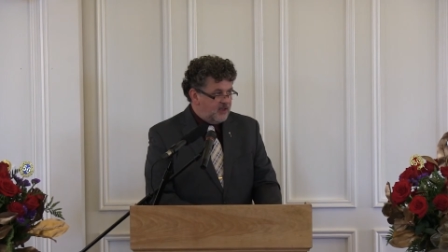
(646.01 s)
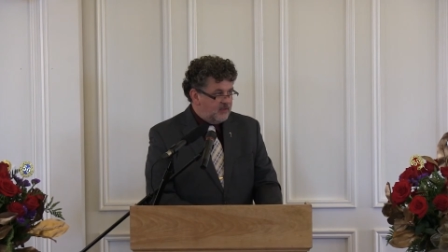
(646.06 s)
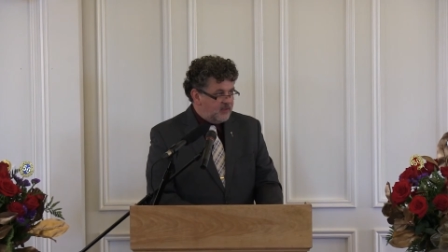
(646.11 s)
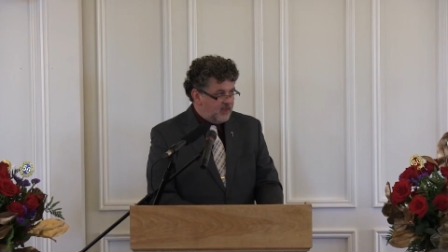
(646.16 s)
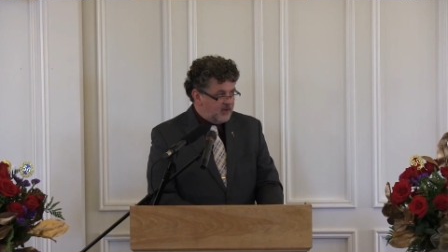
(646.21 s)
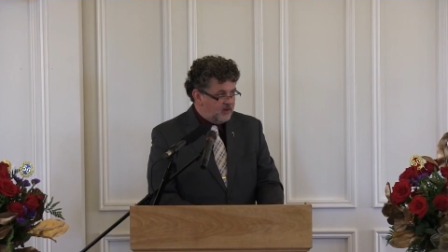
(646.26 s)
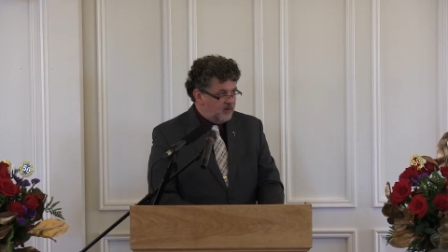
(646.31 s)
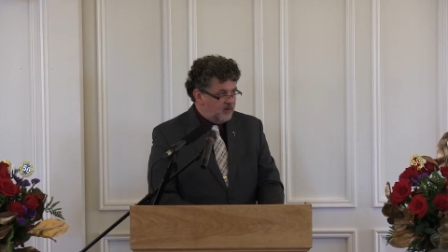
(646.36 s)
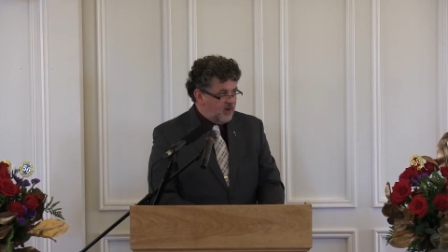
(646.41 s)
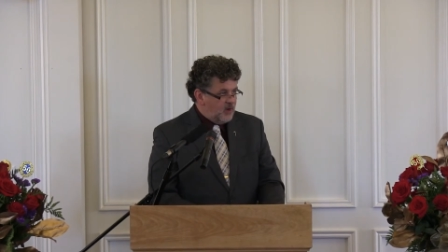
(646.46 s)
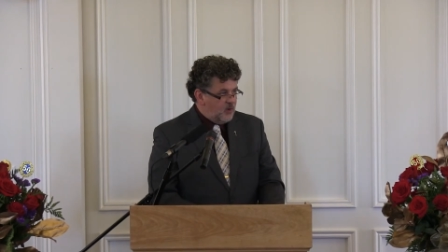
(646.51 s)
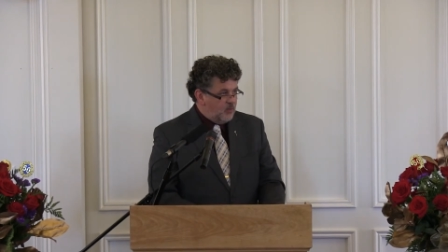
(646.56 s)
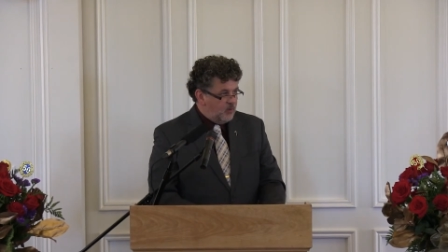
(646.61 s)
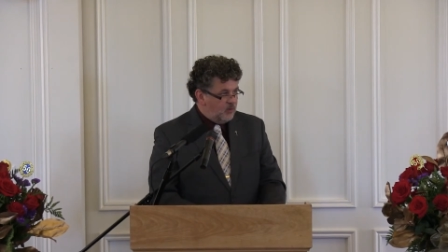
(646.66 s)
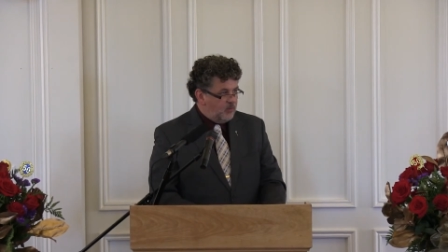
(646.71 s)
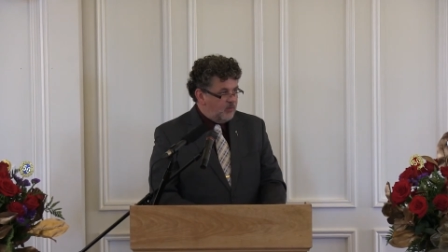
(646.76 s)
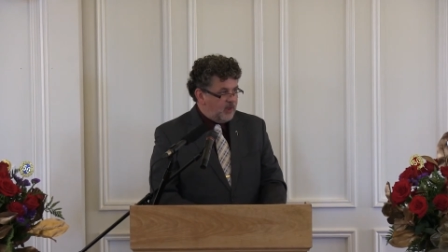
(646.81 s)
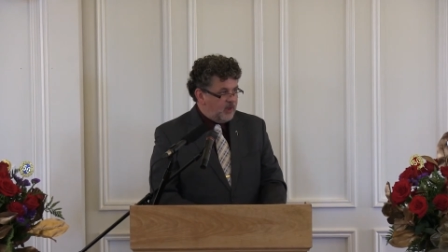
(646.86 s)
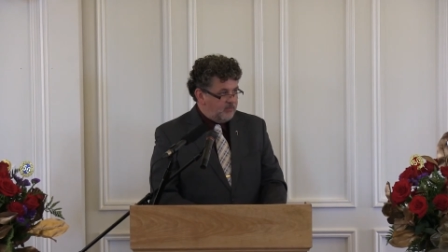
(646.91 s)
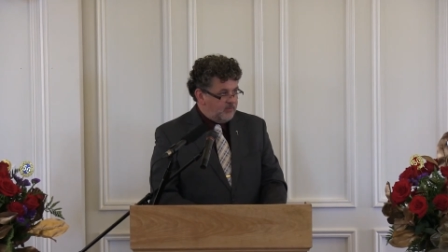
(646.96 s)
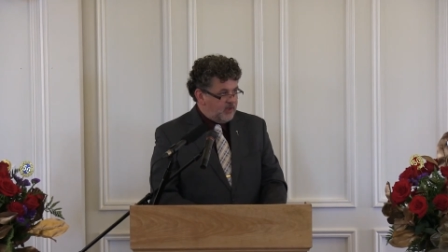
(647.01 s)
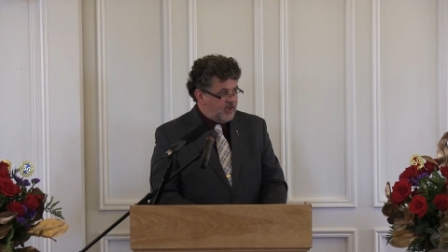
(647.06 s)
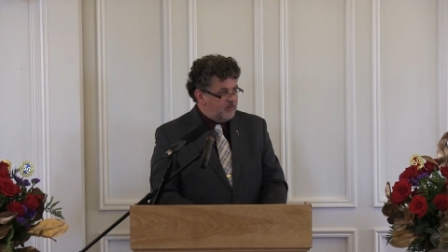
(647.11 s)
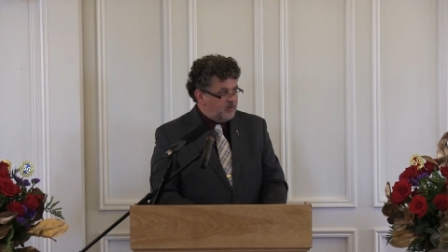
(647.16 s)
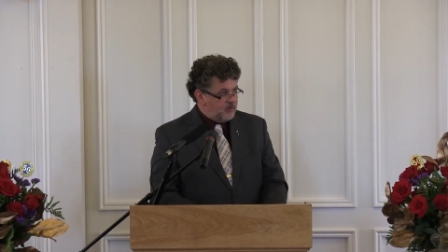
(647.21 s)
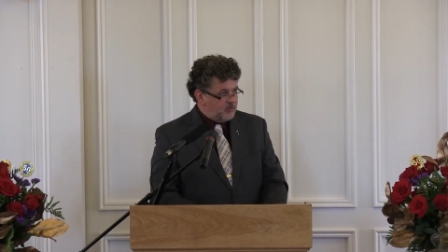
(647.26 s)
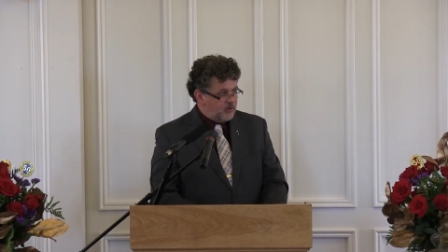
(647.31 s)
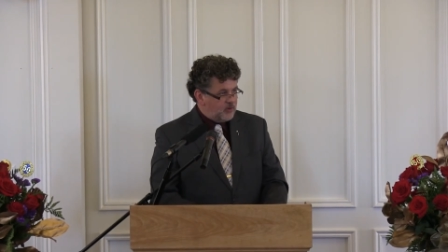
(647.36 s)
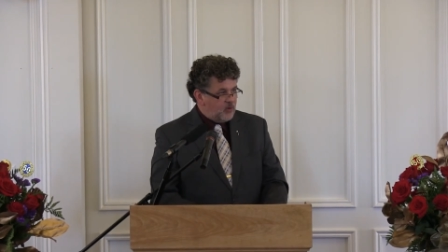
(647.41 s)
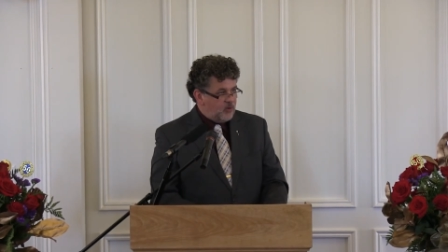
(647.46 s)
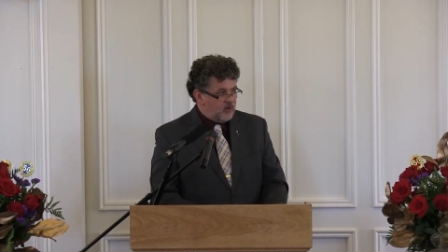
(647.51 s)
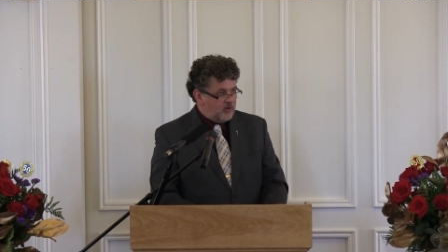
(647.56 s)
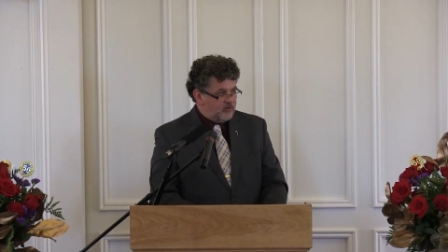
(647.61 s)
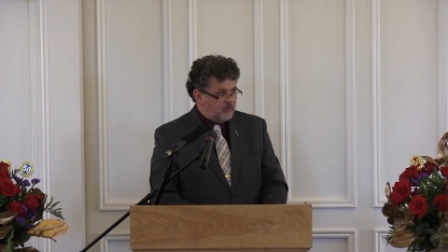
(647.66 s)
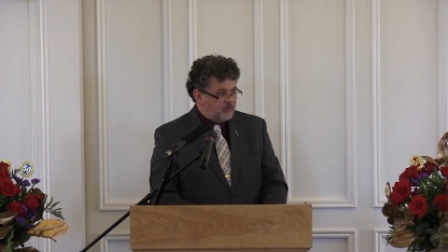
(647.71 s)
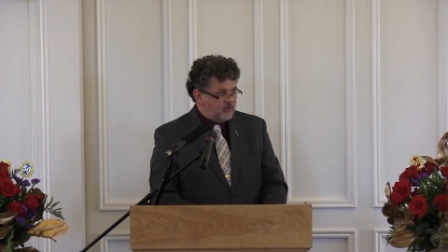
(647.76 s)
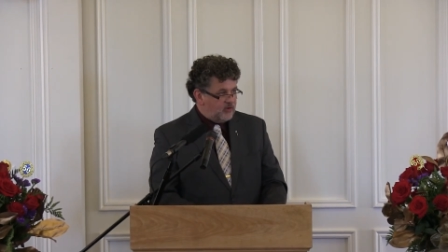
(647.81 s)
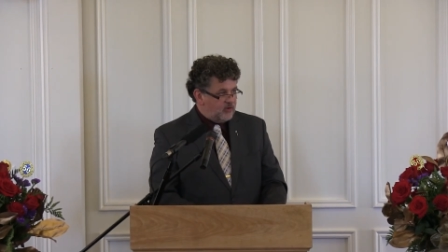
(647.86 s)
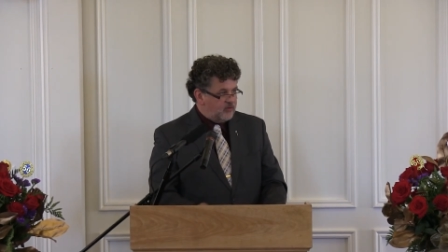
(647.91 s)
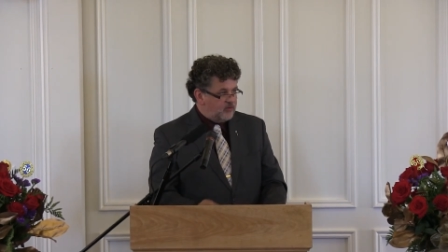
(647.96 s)
that will be able to record
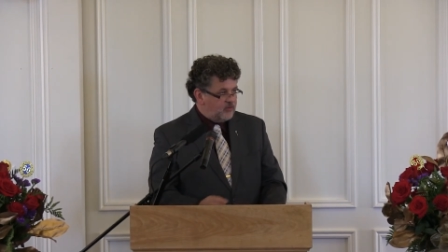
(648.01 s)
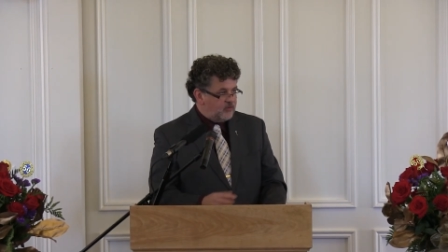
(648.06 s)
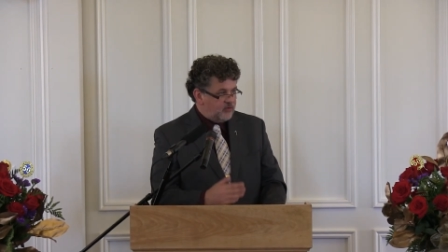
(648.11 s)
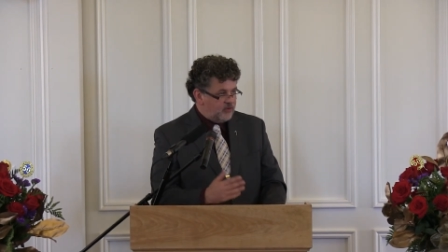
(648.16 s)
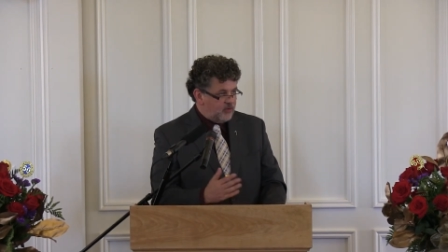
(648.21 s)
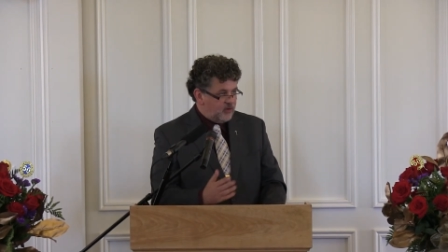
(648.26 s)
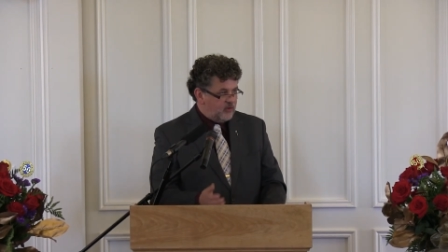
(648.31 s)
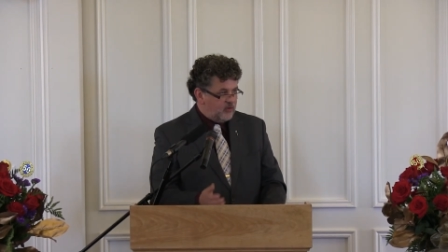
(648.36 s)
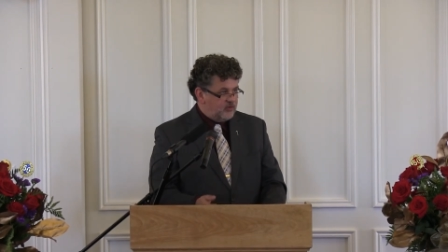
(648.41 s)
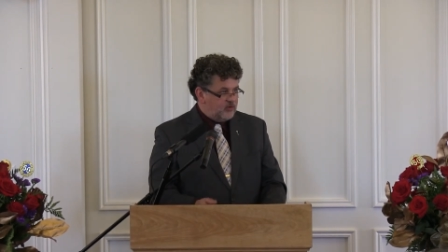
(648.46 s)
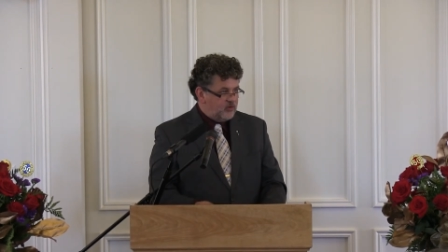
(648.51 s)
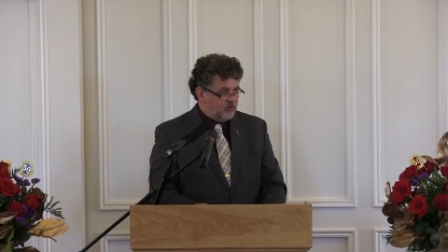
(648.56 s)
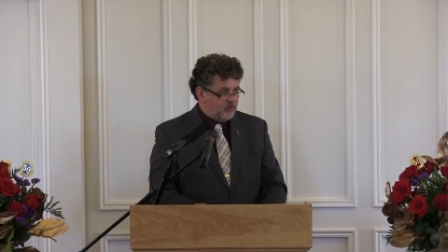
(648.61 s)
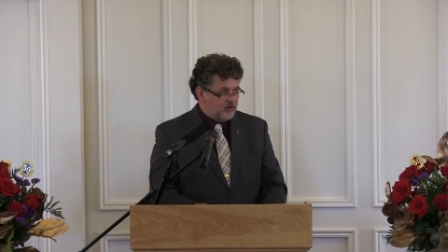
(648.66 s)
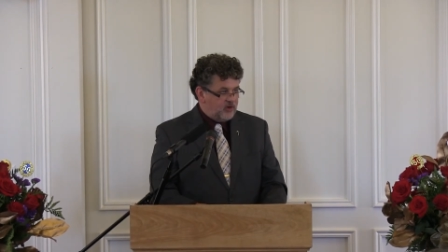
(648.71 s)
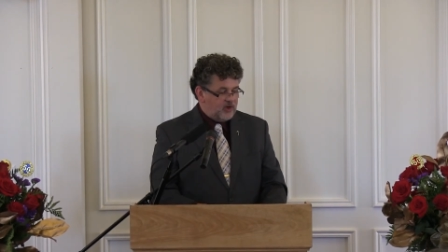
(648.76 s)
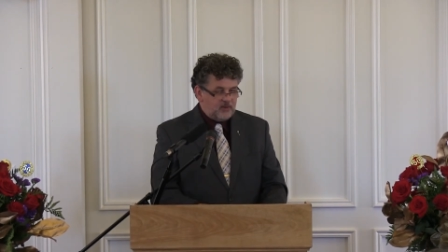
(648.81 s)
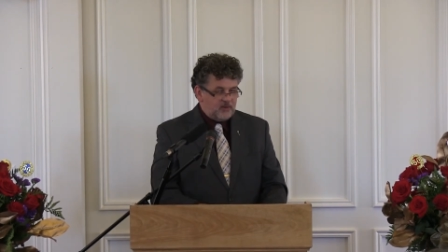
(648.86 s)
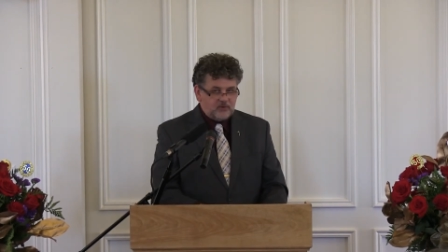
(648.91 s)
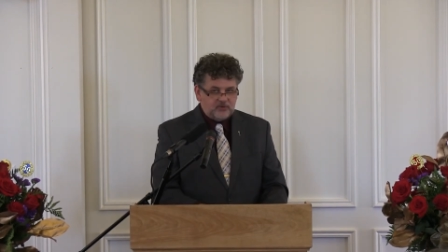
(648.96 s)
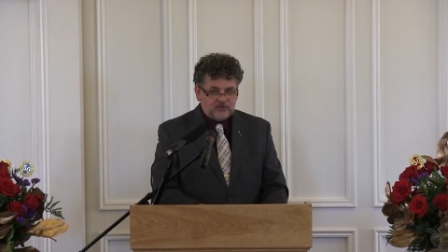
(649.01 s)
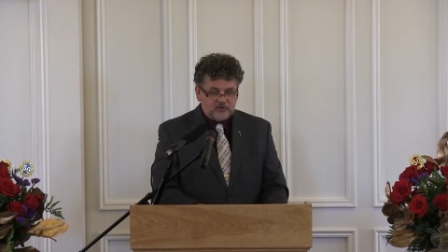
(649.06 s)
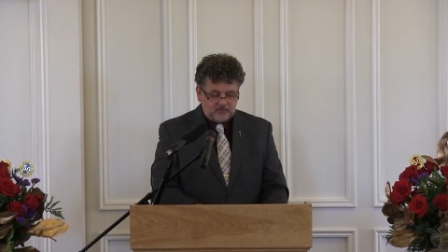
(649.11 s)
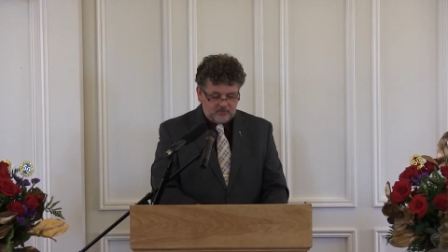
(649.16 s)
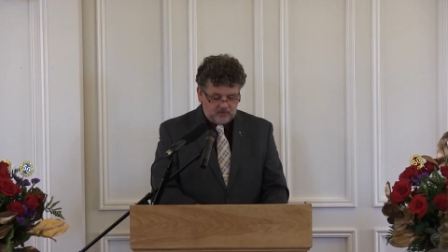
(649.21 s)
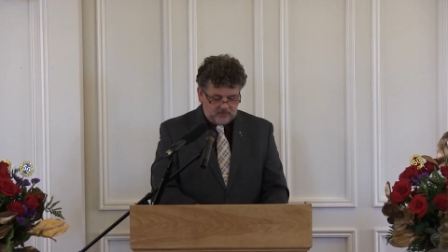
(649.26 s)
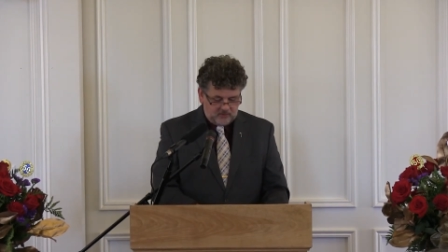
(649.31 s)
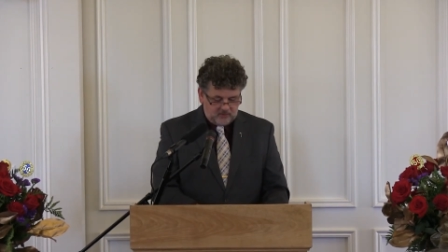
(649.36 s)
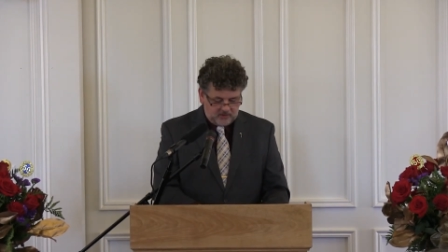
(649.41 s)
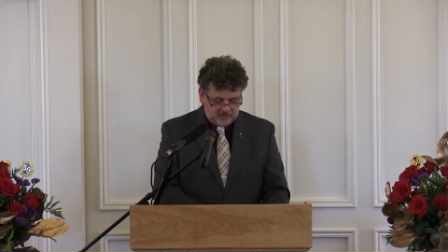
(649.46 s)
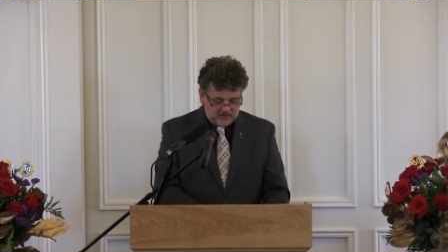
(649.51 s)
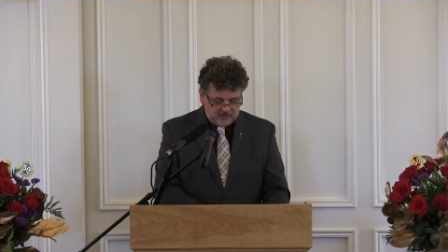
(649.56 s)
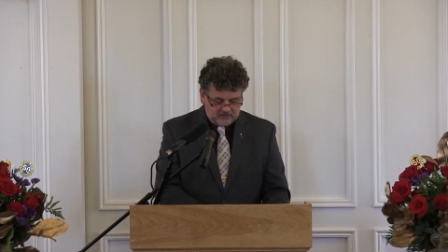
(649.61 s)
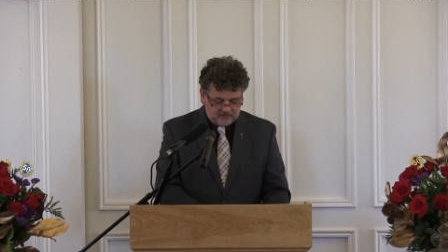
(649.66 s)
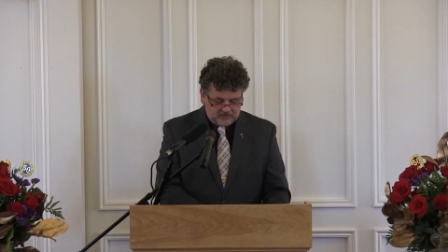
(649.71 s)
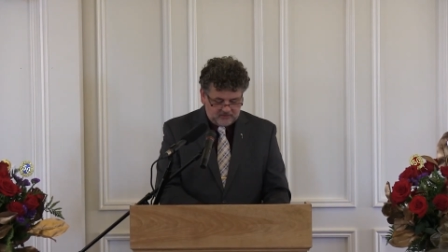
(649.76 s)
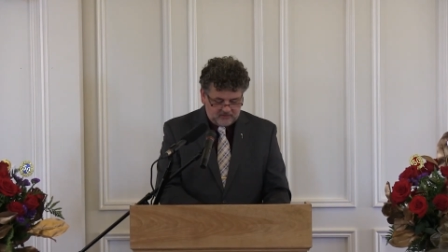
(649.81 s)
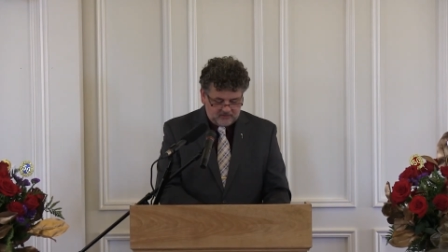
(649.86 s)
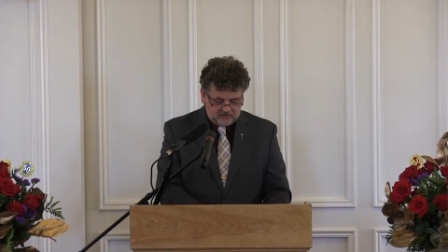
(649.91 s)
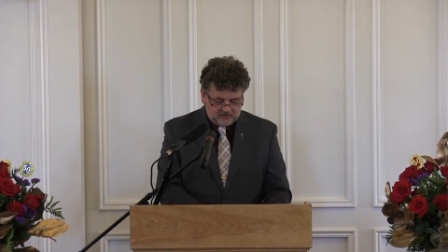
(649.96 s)
the service for those who weren't able to be with
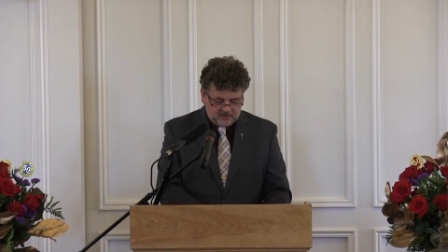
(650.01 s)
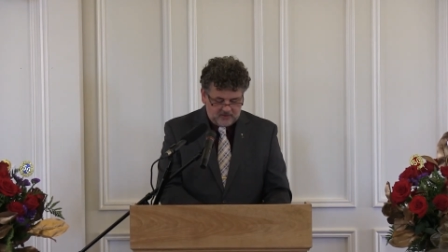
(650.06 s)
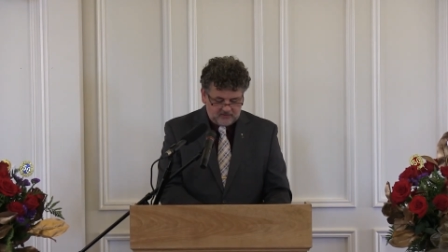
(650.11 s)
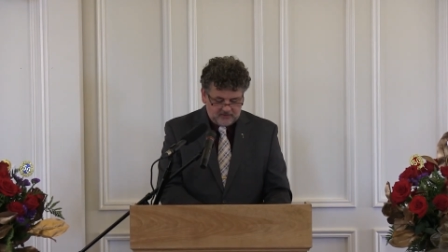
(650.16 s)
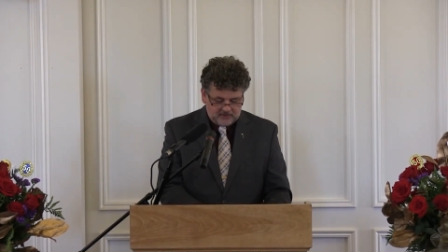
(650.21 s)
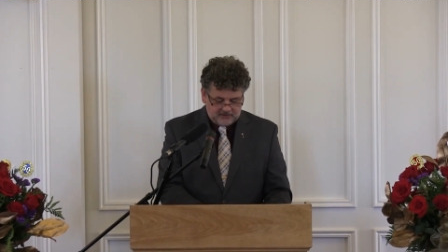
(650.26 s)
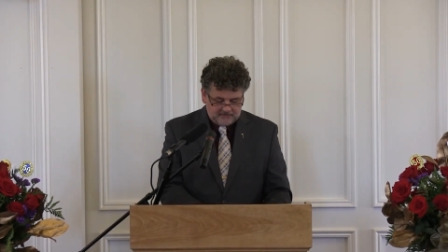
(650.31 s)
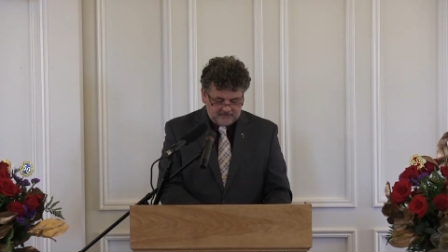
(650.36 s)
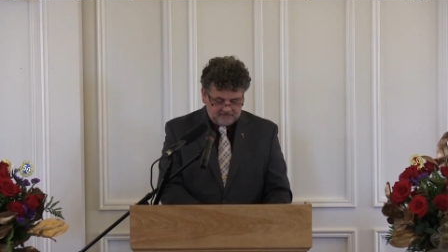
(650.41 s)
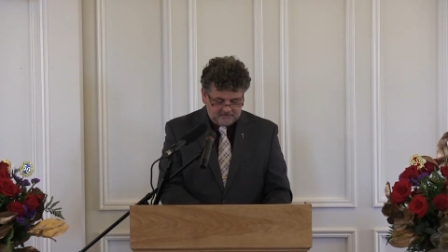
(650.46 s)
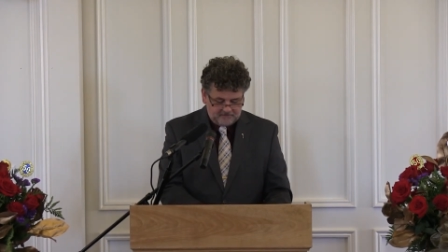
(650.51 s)
us this evening.